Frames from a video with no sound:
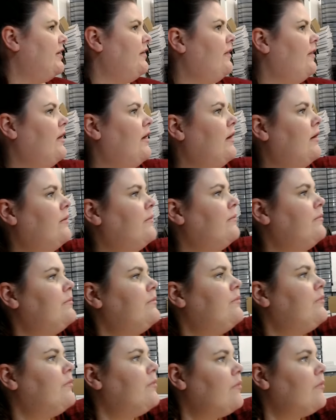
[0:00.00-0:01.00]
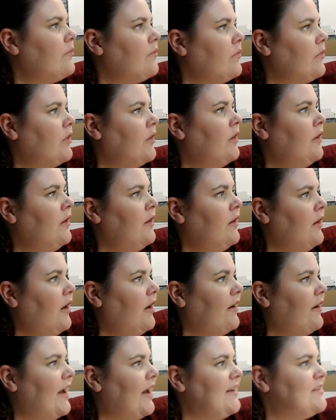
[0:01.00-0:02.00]
there.
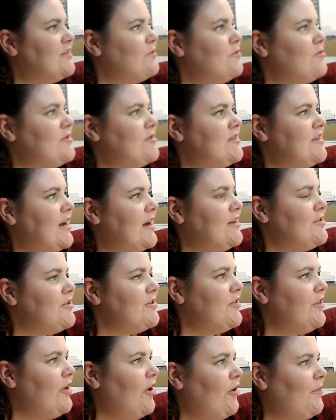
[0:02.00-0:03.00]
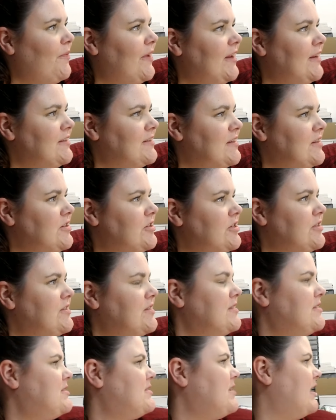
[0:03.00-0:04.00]
Okay, so we'll start doing the openings in just a
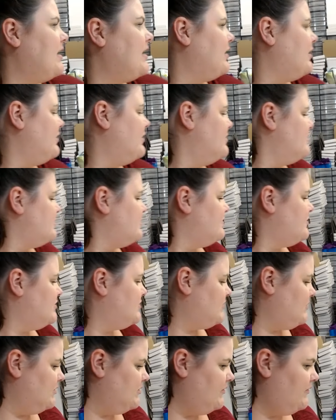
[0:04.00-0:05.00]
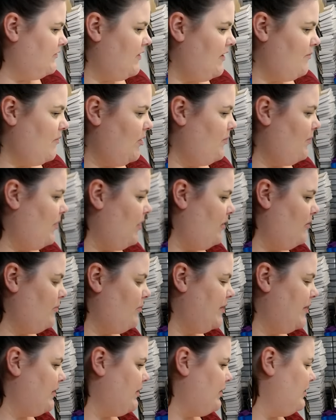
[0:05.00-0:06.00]
second. I've just got to find my pearl picker.